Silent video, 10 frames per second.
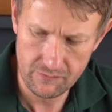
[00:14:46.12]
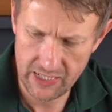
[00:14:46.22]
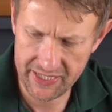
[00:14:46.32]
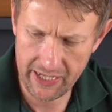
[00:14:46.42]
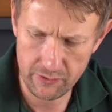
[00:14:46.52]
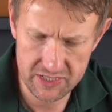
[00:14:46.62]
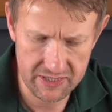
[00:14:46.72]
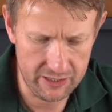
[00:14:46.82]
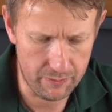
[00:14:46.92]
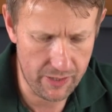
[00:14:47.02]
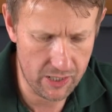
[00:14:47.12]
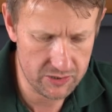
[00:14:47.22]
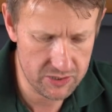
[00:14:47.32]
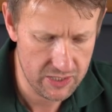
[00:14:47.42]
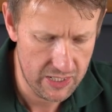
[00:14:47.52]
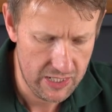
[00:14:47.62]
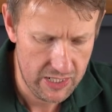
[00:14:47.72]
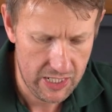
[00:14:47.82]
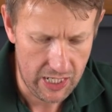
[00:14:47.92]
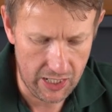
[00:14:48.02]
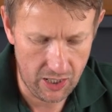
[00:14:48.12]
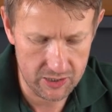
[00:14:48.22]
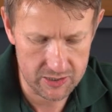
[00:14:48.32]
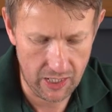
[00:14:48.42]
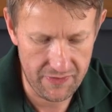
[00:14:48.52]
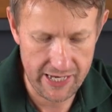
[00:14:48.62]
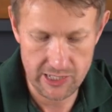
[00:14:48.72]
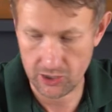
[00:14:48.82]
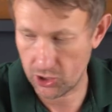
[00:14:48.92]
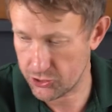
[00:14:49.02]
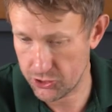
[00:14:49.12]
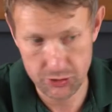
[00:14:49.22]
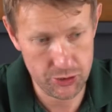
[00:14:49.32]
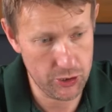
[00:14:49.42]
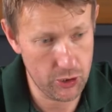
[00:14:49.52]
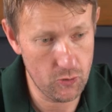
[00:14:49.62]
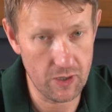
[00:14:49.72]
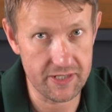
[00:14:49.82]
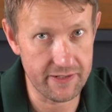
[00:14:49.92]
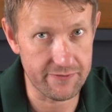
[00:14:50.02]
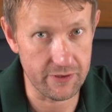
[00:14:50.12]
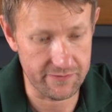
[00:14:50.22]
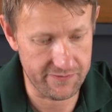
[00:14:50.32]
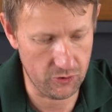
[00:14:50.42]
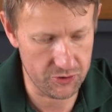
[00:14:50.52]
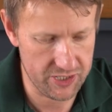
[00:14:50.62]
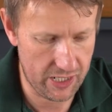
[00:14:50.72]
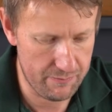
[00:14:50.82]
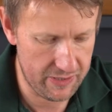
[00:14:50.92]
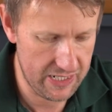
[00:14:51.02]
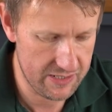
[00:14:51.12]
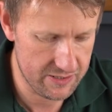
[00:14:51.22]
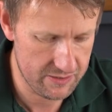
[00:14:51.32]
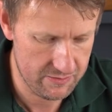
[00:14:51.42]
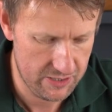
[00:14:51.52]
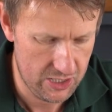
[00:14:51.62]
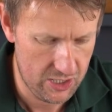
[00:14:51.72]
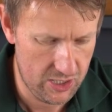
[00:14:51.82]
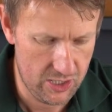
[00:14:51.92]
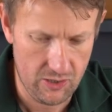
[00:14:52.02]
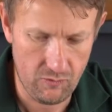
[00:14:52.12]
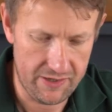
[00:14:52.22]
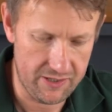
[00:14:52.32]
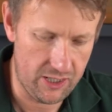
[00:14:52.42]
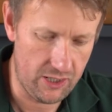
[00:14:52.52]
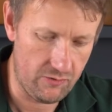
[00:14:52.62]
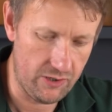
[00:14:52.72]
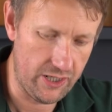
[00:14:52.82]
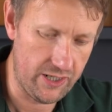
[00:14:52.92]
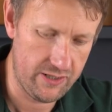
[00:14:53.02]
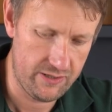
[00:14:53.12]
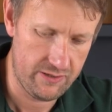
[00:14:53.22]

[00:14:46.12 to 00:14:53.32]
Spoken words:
and that was in the little box. Alongside that, you got 2 different foresight beads, whether you were